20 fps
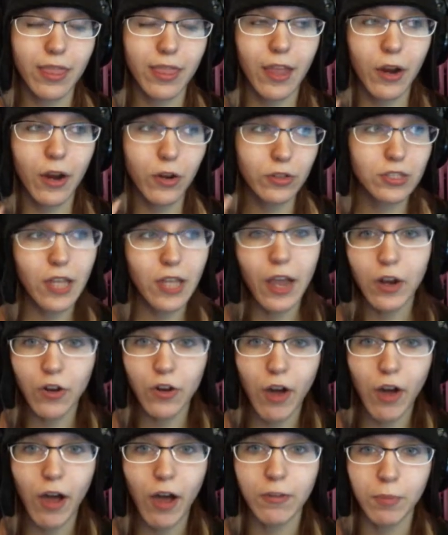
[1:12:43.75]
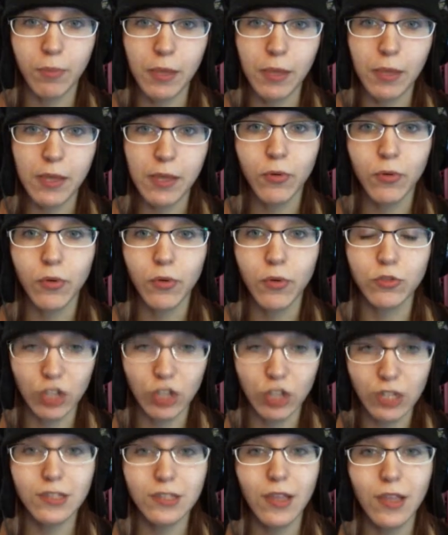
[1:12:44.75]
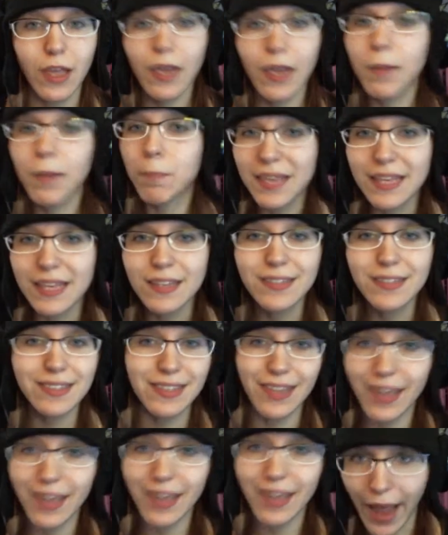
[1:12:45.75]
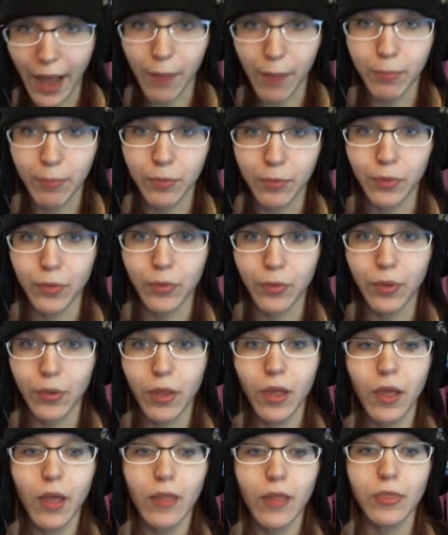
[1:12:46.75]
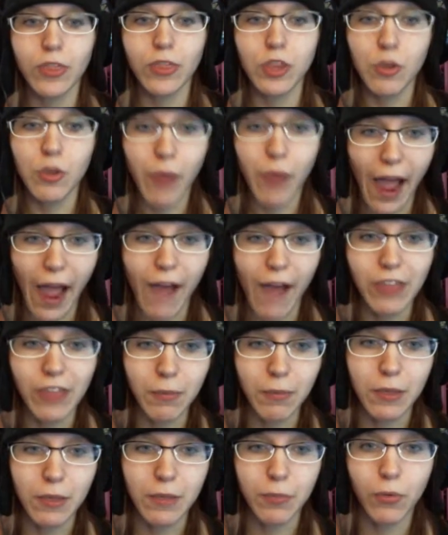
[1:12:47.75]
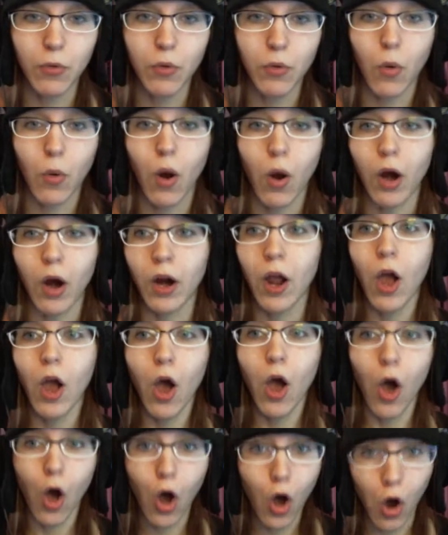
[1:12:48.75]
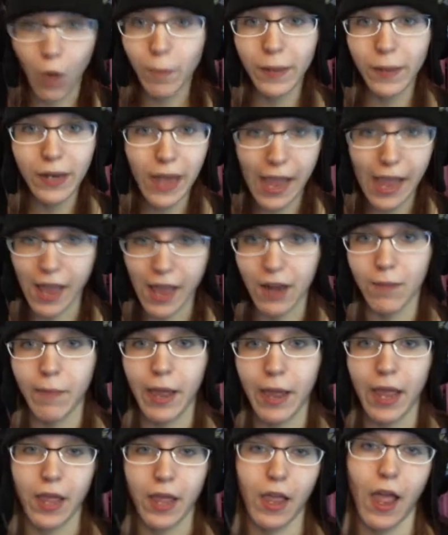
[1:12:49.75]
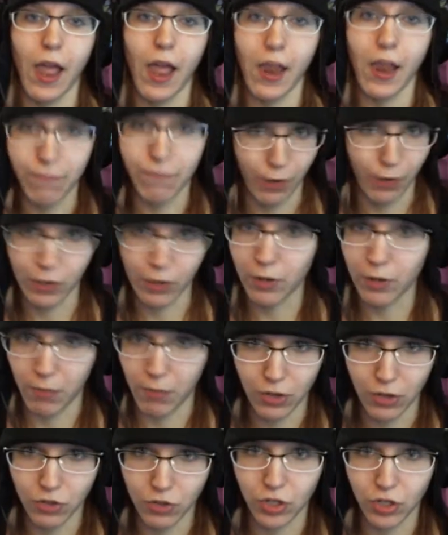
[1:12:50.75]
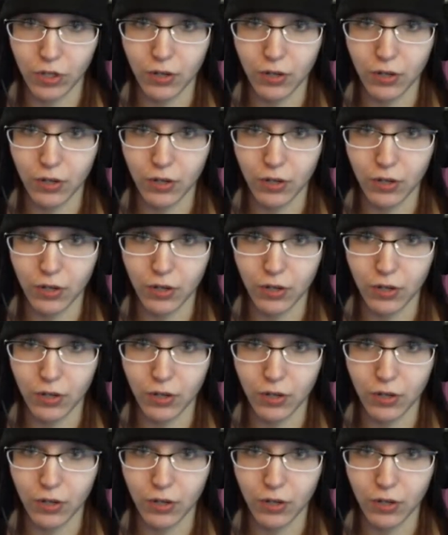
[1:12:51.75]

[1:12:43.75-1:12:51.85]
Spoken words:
that crowd of people, just like PC and Apple. You have that people who are Open Anime and Funimation.